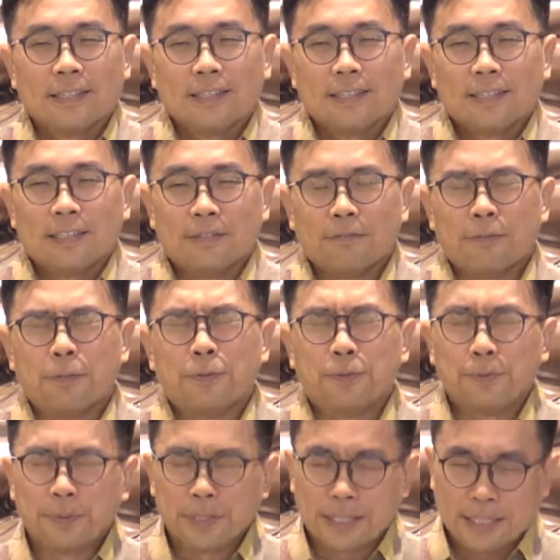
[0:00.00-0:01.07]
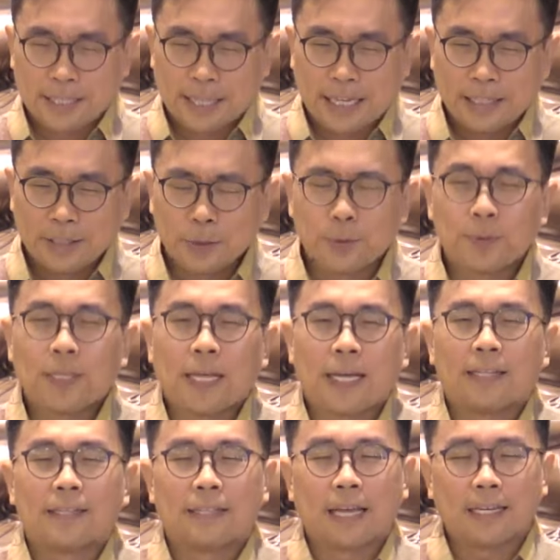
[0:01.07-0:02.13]
If you can do
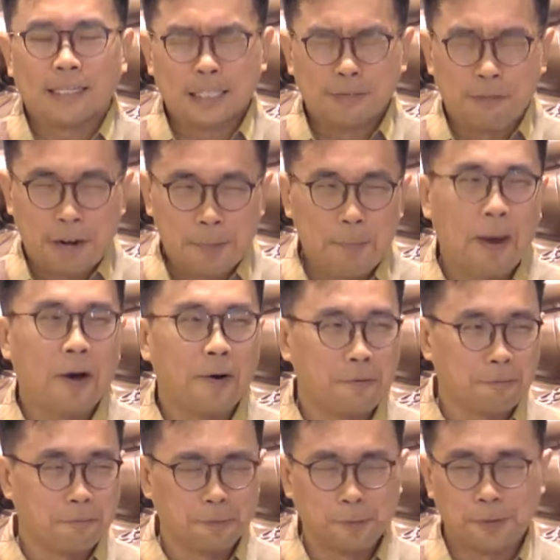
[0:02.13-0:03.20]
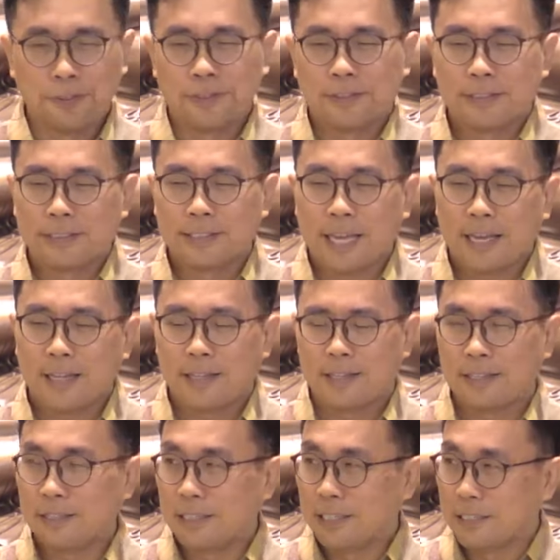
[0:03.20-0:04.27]
that, that is very powerful.
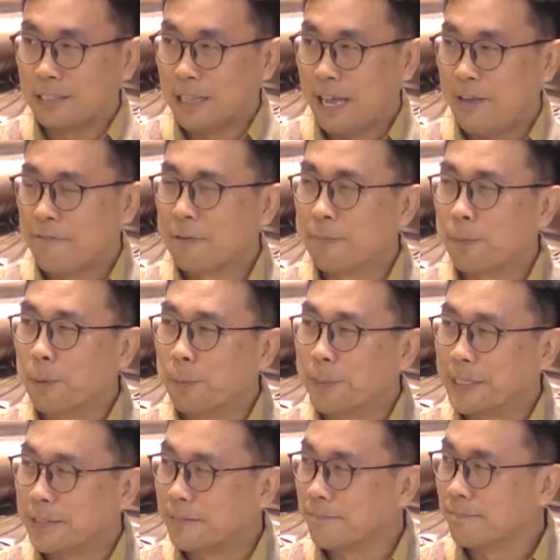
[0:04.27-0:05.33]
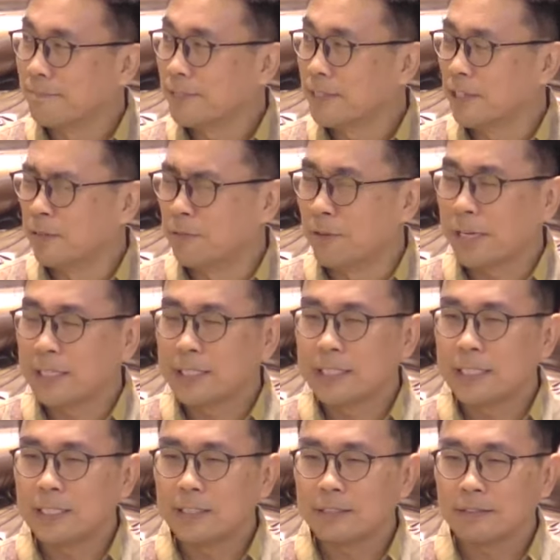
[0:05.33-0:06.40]
Death in every moment,
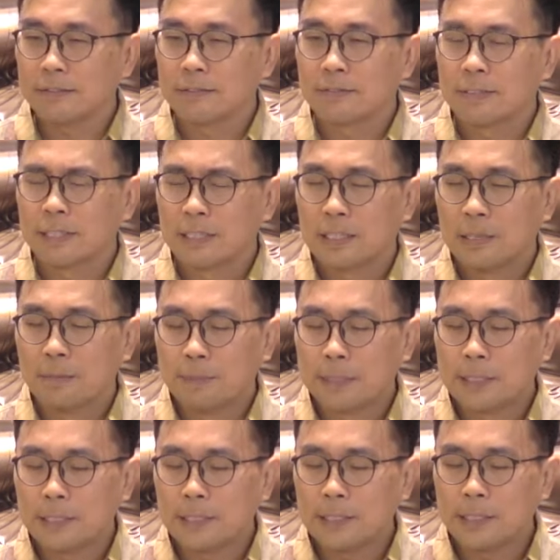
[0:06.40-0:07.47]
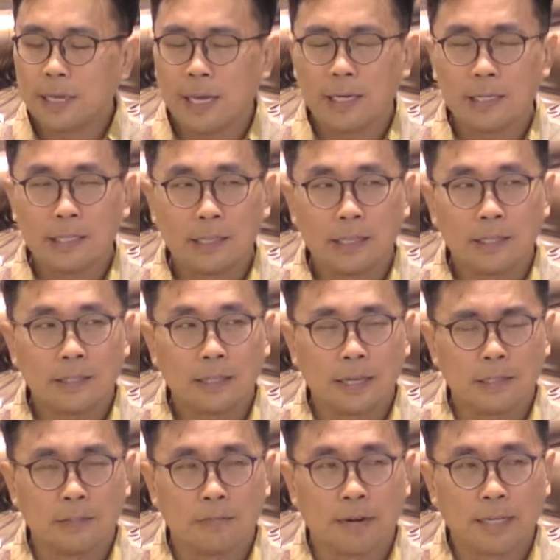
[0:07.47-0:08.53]
arising. Immediately, anything
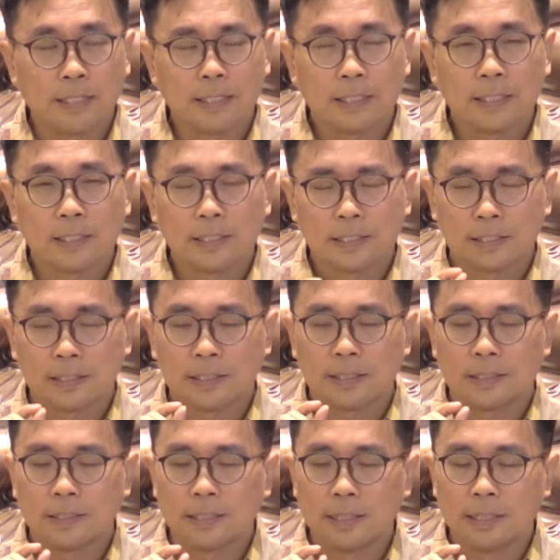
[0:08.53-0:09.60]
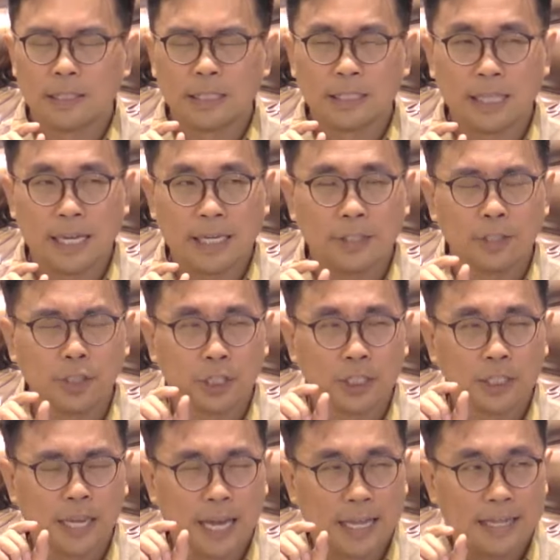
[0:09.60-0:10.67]
that arises, it is
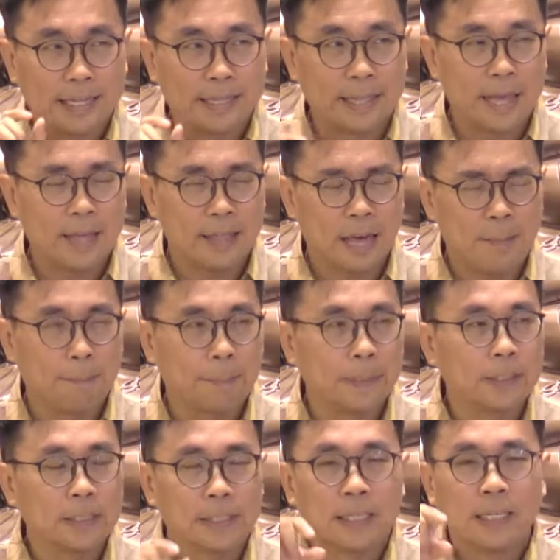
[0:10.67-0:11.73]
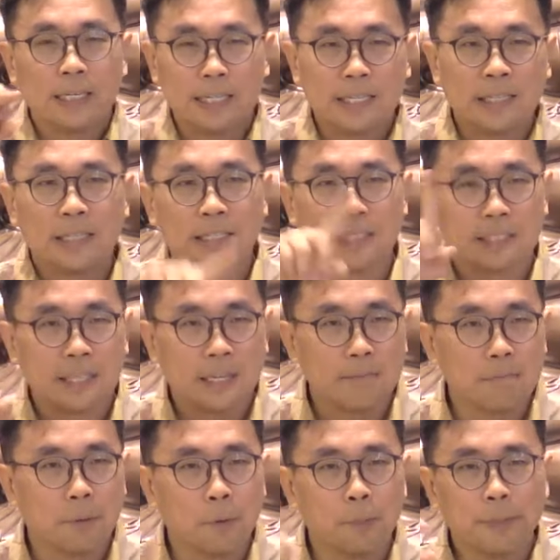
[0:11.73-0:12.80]
aging, and death happens in the
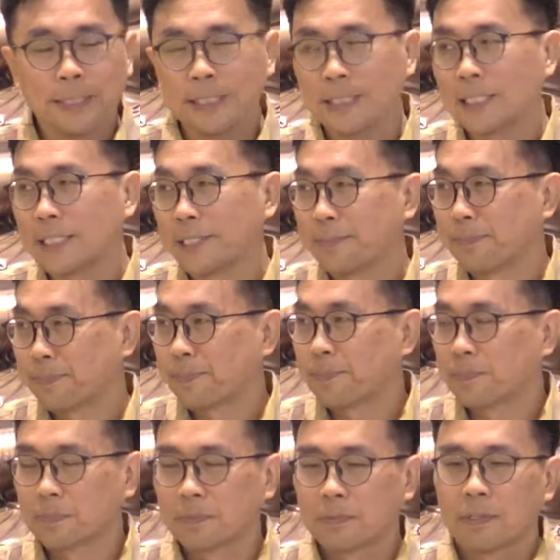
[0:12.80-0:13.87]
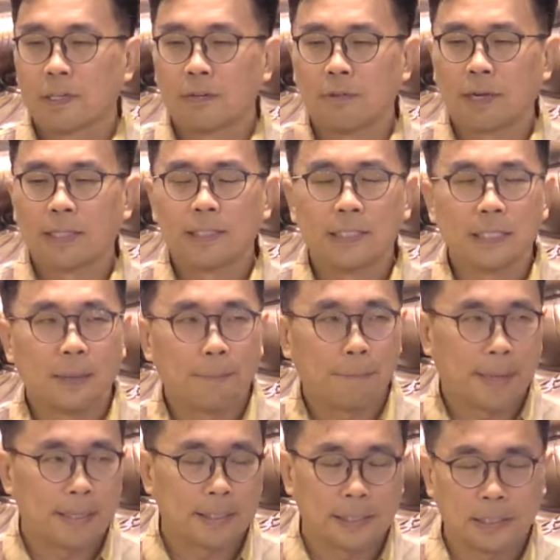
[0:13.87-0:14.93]
same moment, arising and
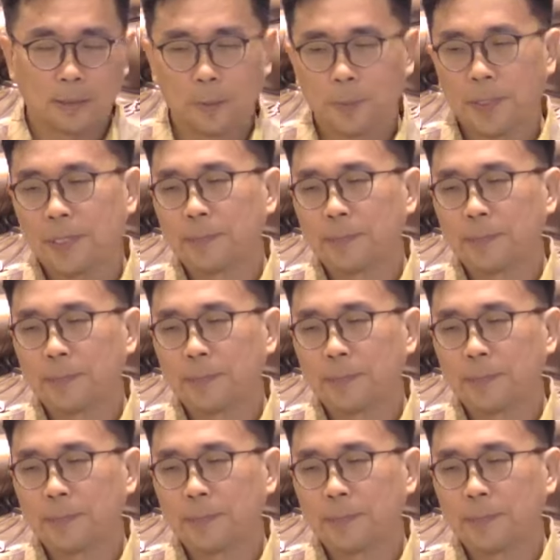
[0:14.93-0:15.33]
passing away.